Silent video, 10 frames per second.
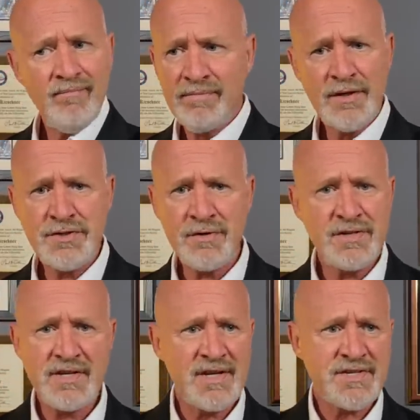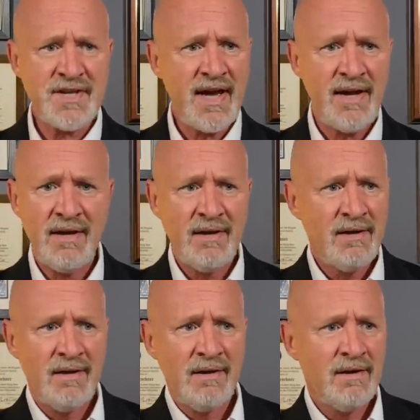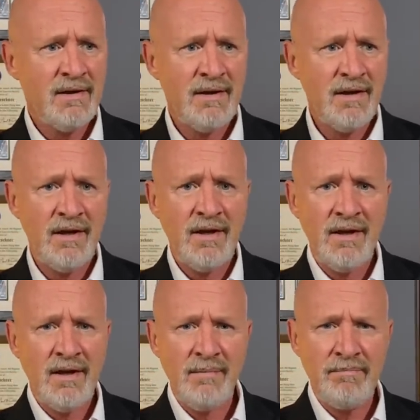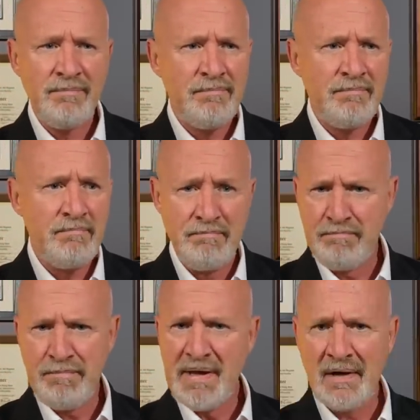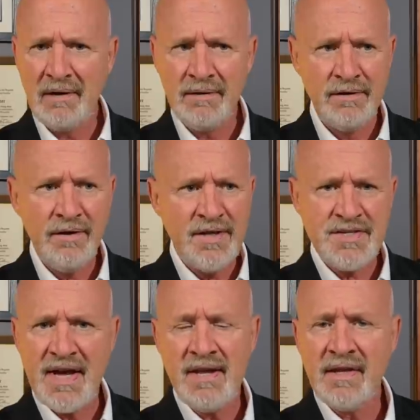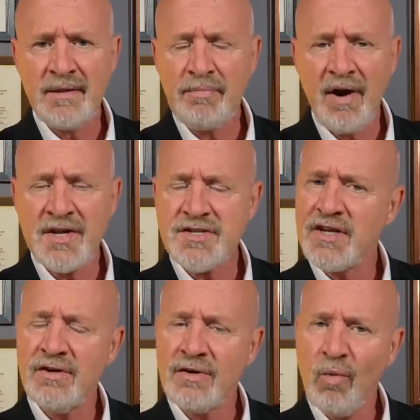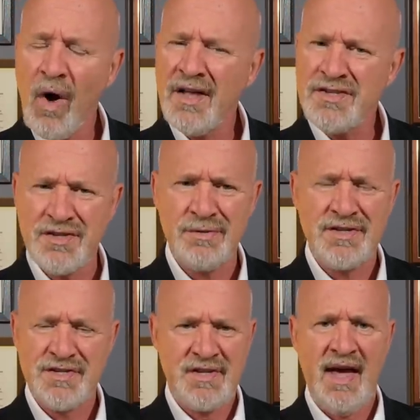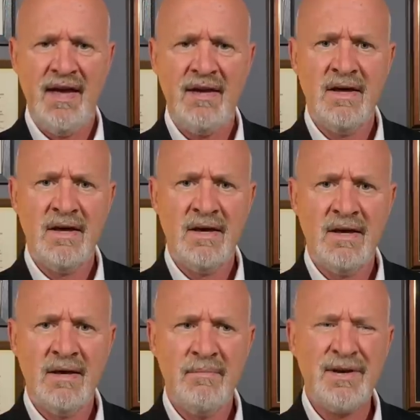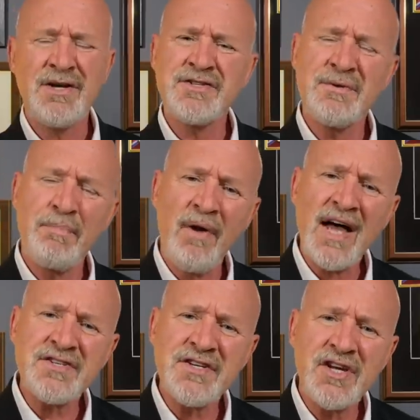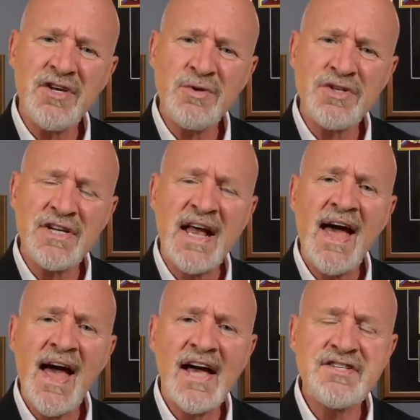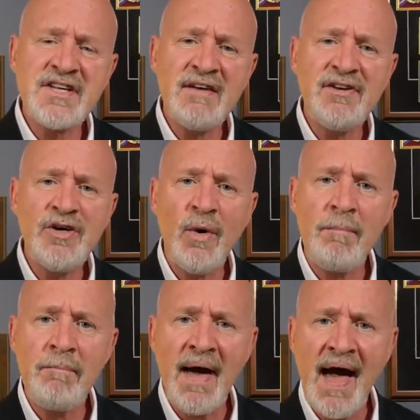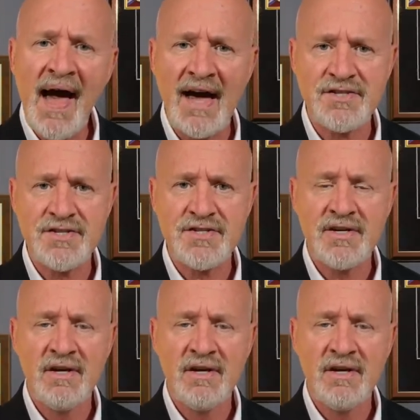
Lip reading: the jury's going to say, Bill, you're going to say anything the prosecutor wants you to say because the prosecution has given you a pass